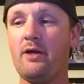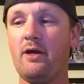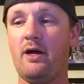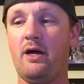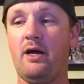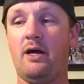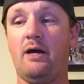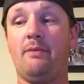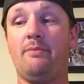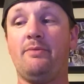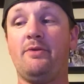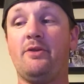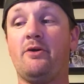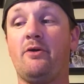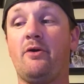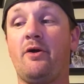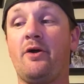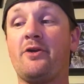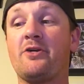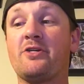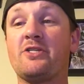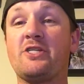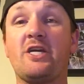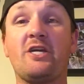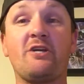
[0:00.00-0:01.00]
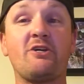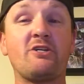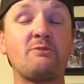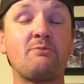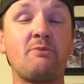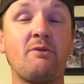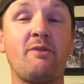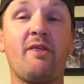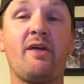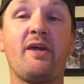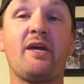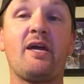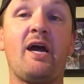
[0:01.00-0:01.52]
Um, you know, Undertaker's
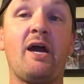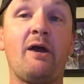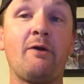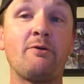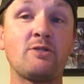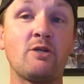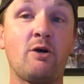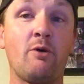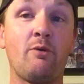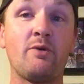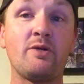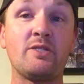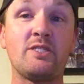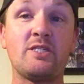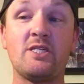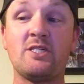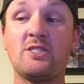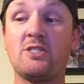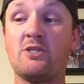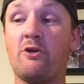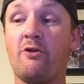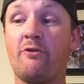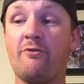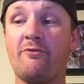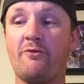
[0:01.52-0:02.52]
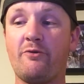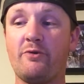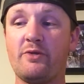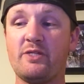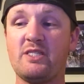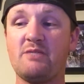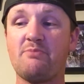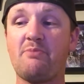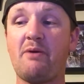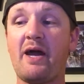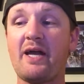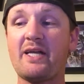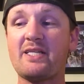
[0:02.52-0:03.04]
been that guy who's always deserved
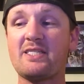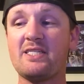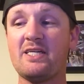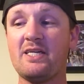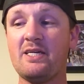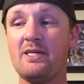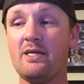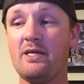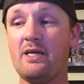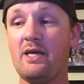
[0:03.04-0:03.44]
respect,